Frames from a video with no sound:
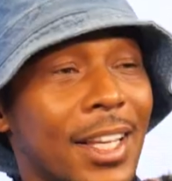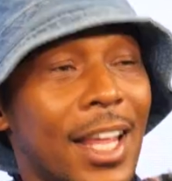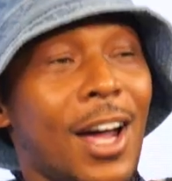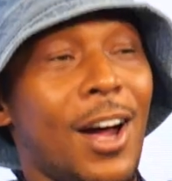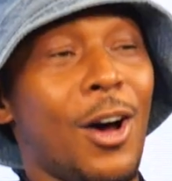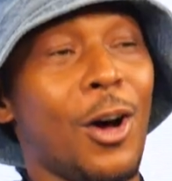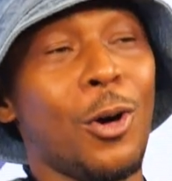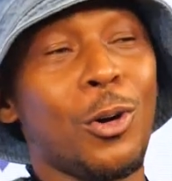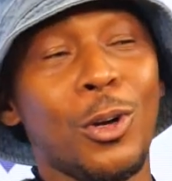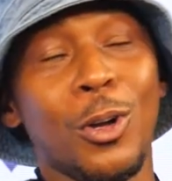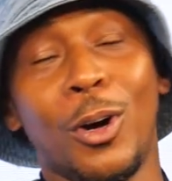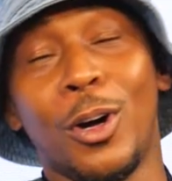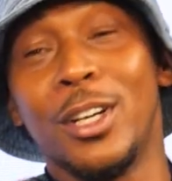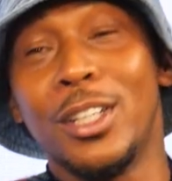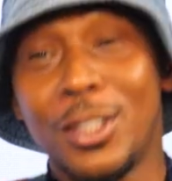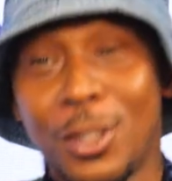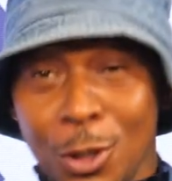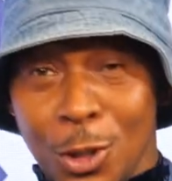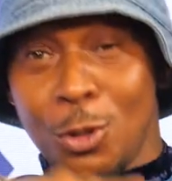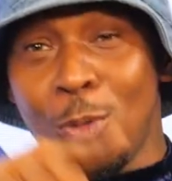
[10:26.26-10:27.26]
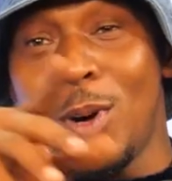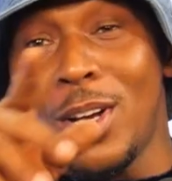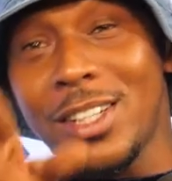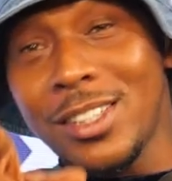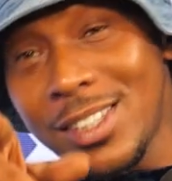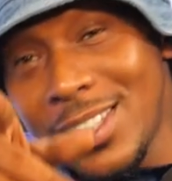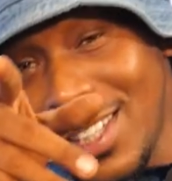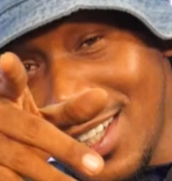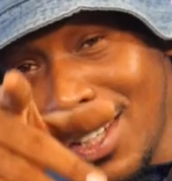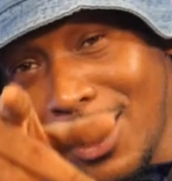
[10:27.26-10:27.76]
now, hold on. Do you want to
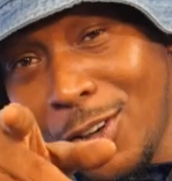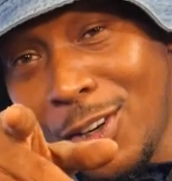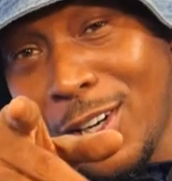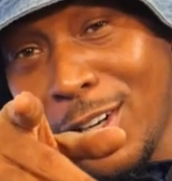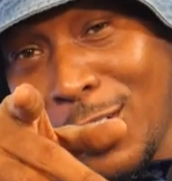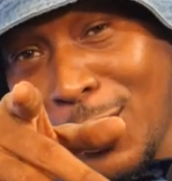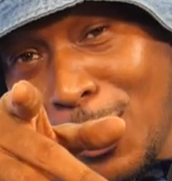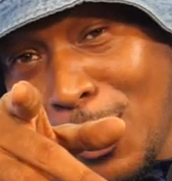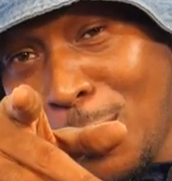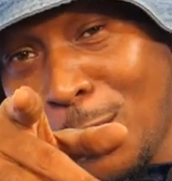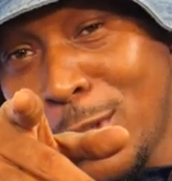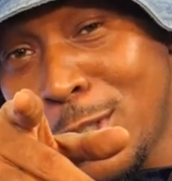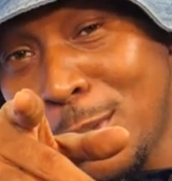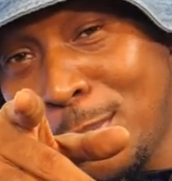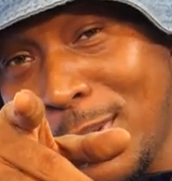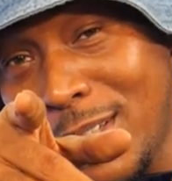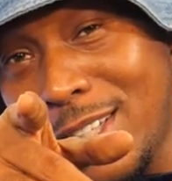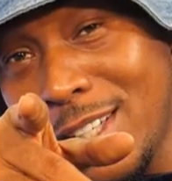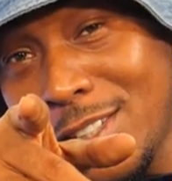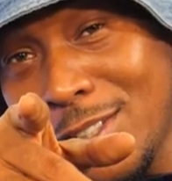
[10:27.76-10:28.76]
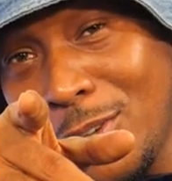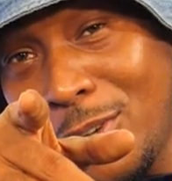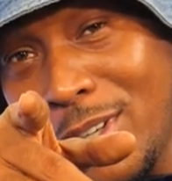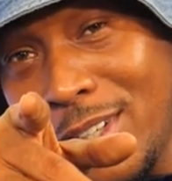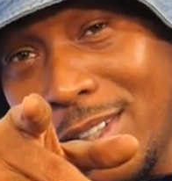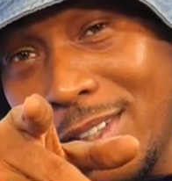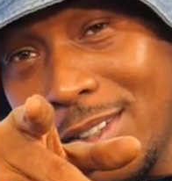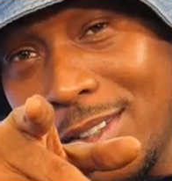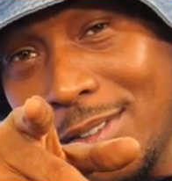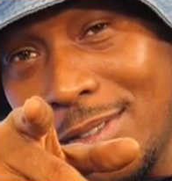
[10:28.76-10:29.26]
see it on the girl? Would you put this on?
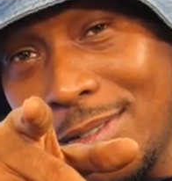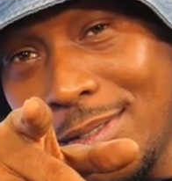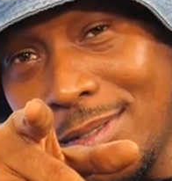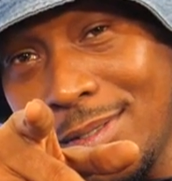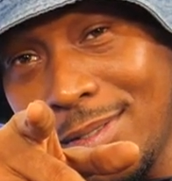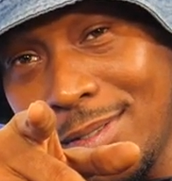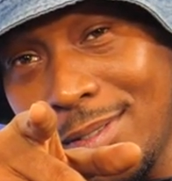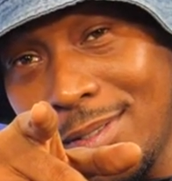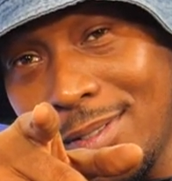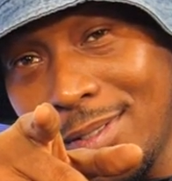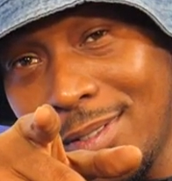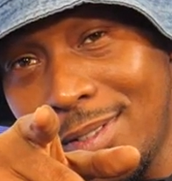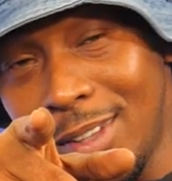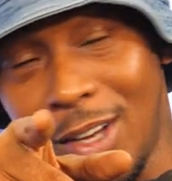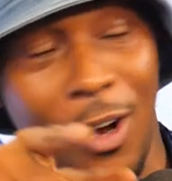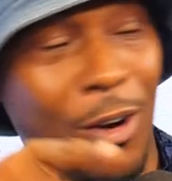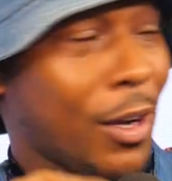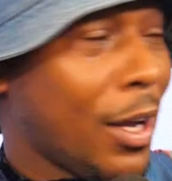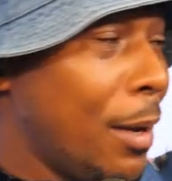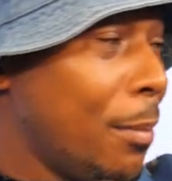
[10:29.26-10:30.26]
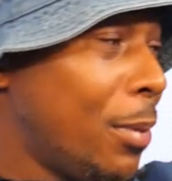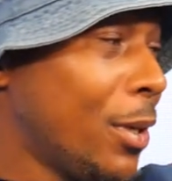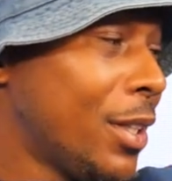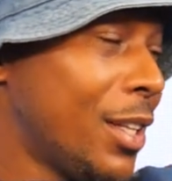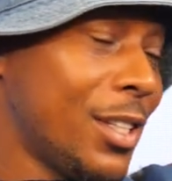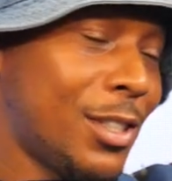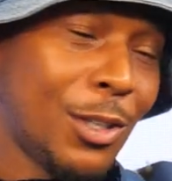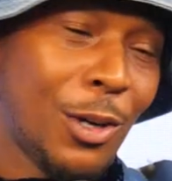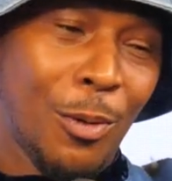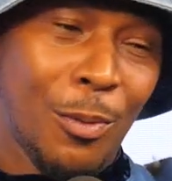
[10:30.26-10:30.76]
Okay, put
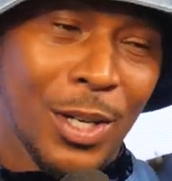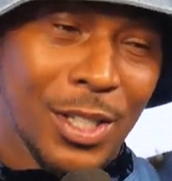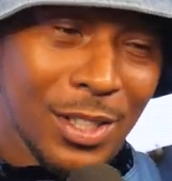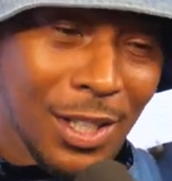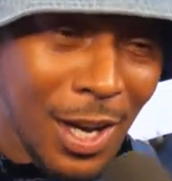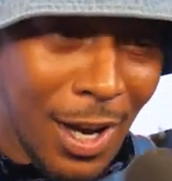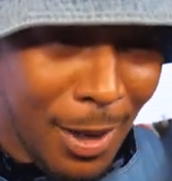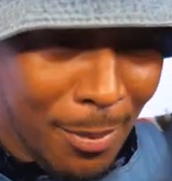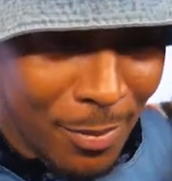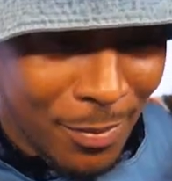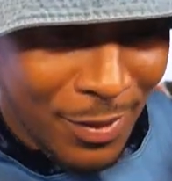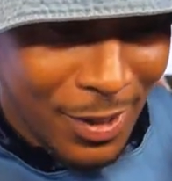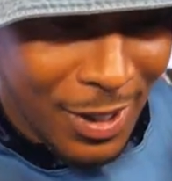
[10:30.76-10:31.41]
this on one time.